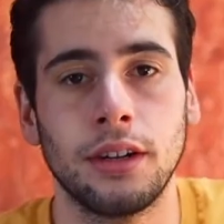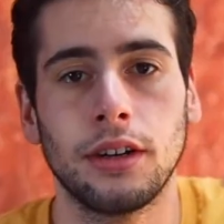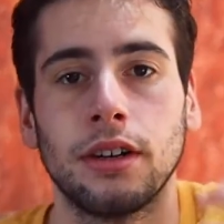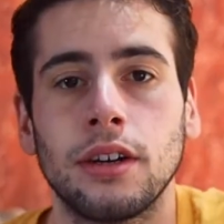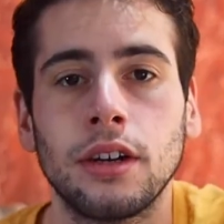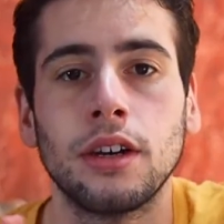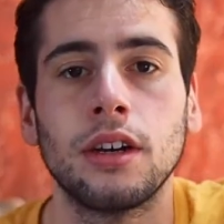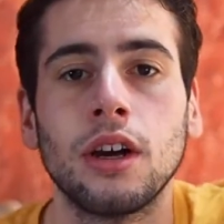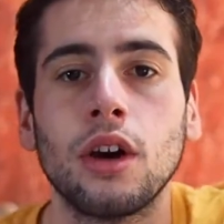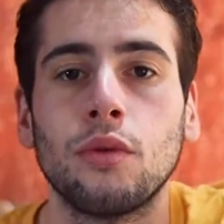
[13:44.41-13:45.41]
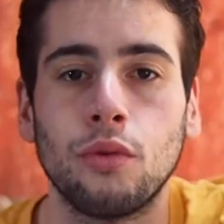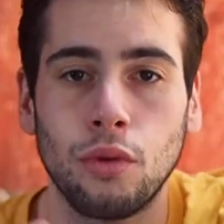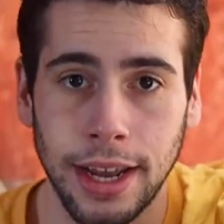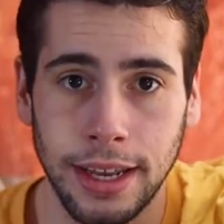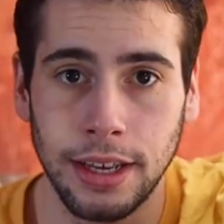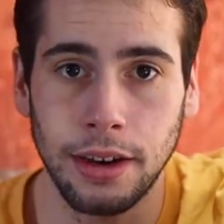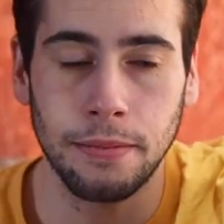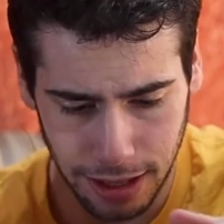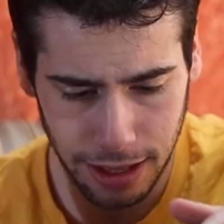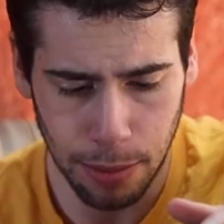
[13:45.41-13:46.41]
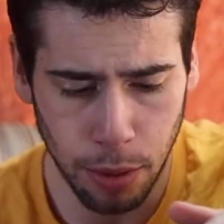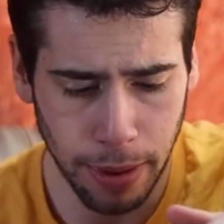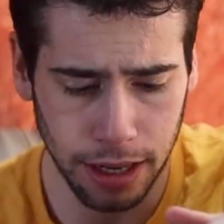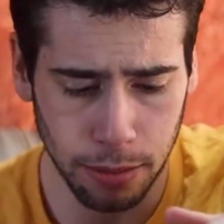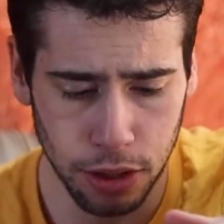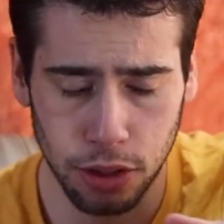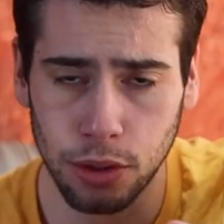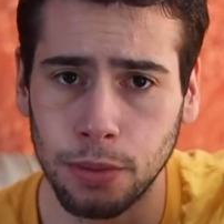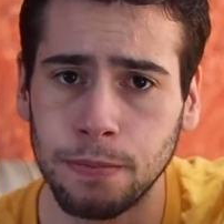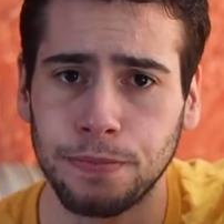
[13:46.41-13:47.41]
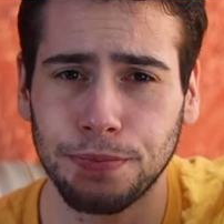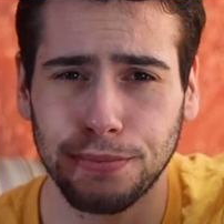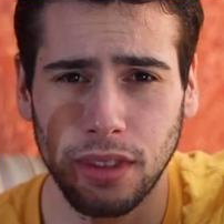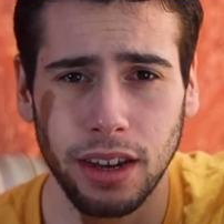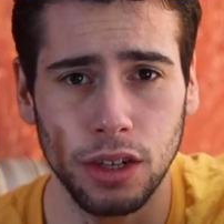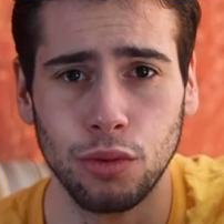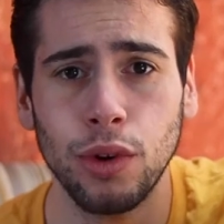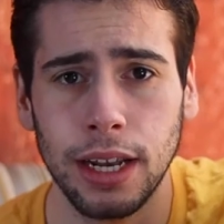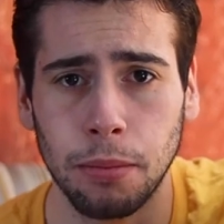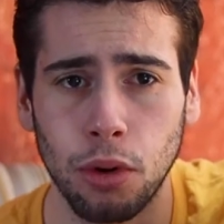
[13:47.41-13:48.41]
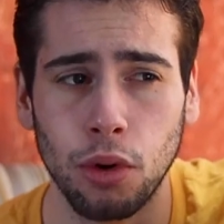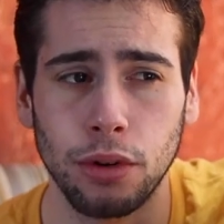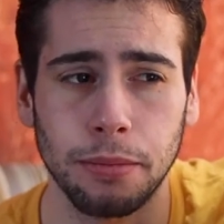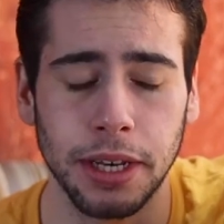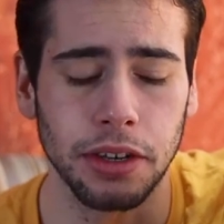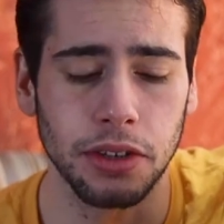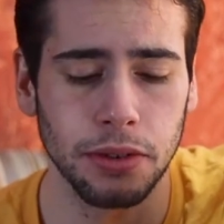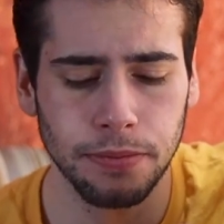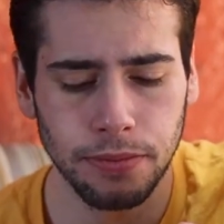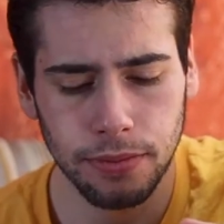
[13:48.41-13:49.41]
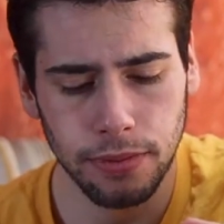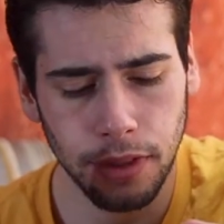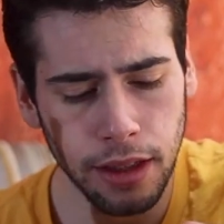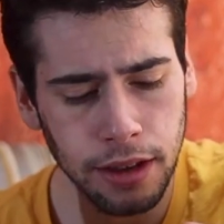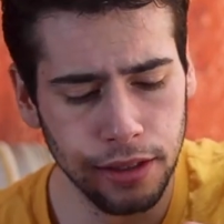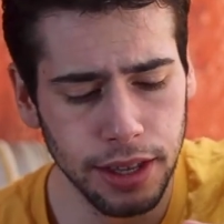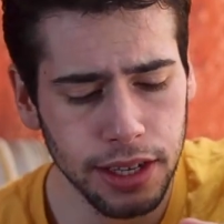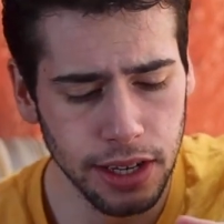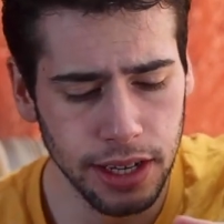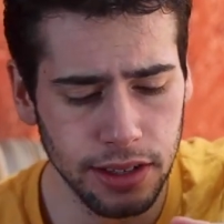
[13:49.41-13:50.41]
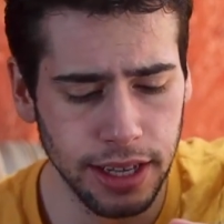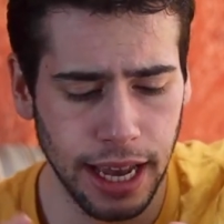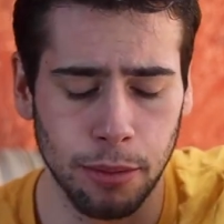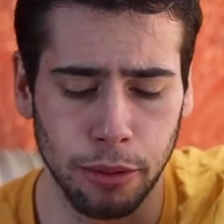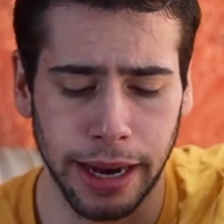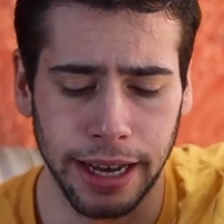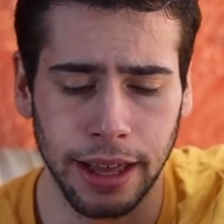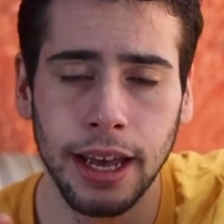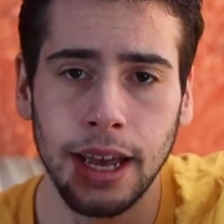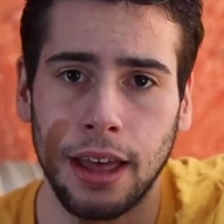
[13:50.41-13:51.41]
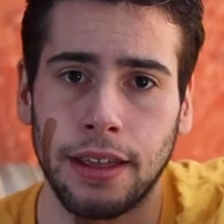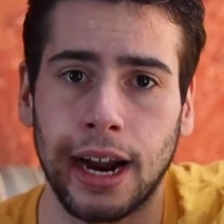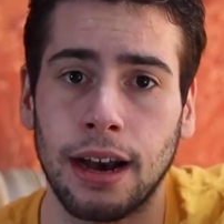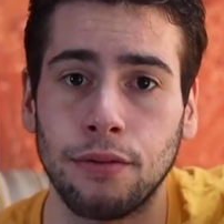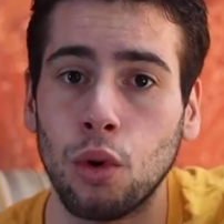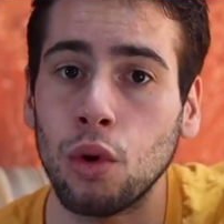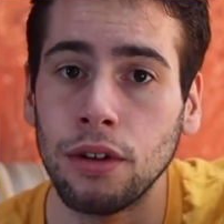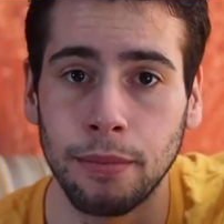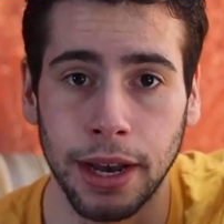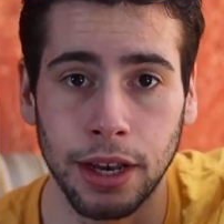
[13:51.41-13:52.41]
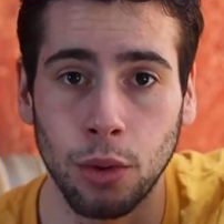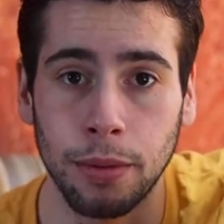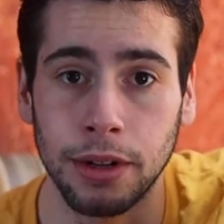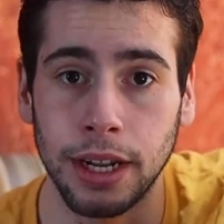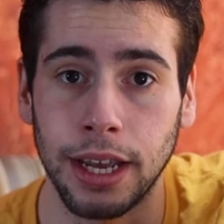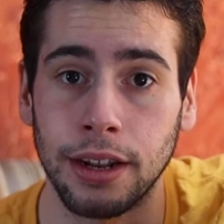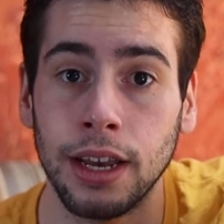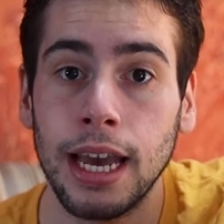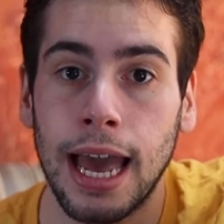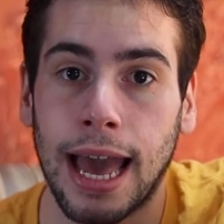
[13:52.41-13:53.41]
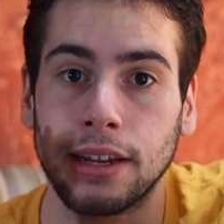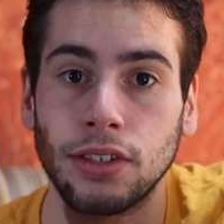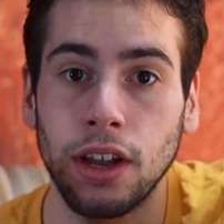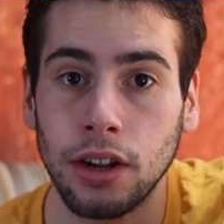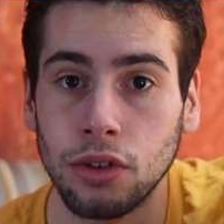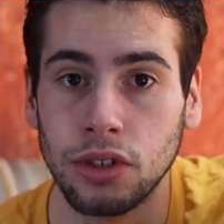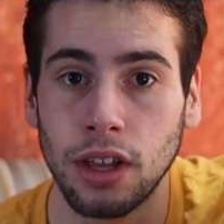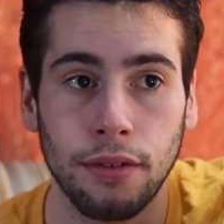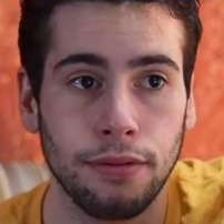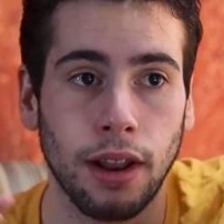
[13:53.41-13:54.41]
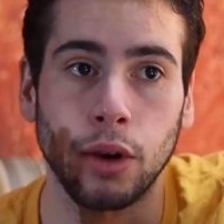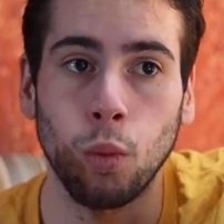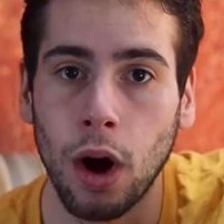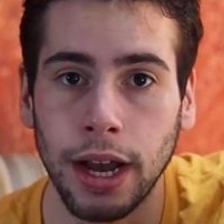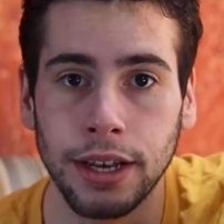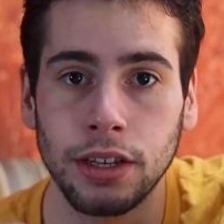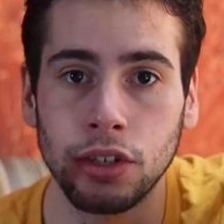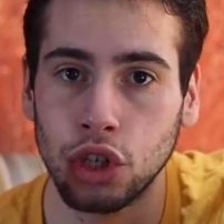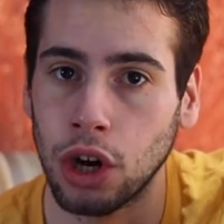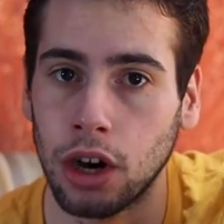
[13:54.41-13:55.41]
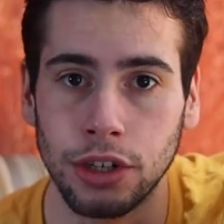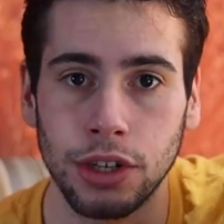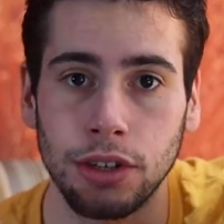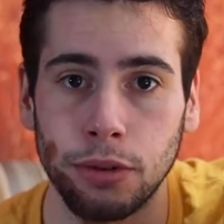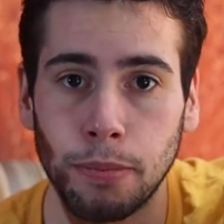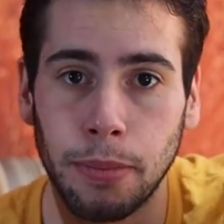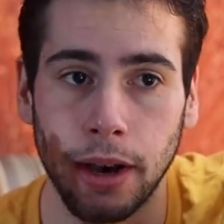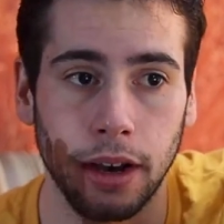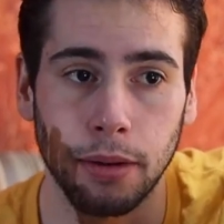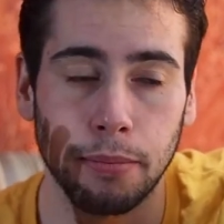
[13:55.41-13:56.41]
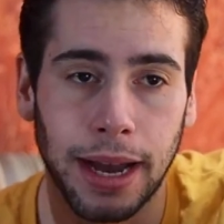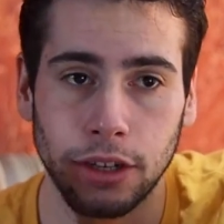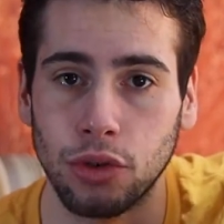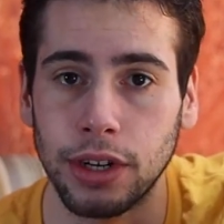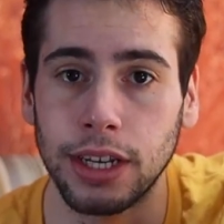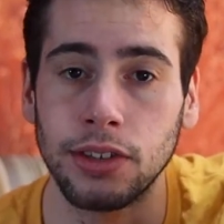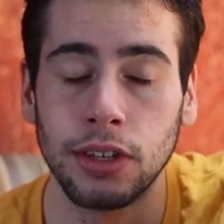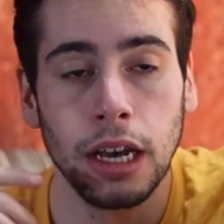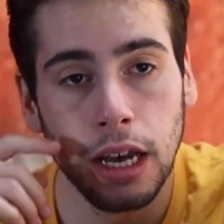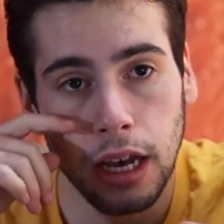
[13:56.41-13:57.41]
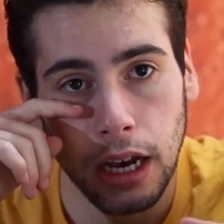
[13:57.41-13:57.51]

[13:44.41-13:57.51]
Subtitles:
one right here. And camera bag number 2 is really important because this is the camera bag that I have all of my equipment in, external stuff like wires, chargers, batteries,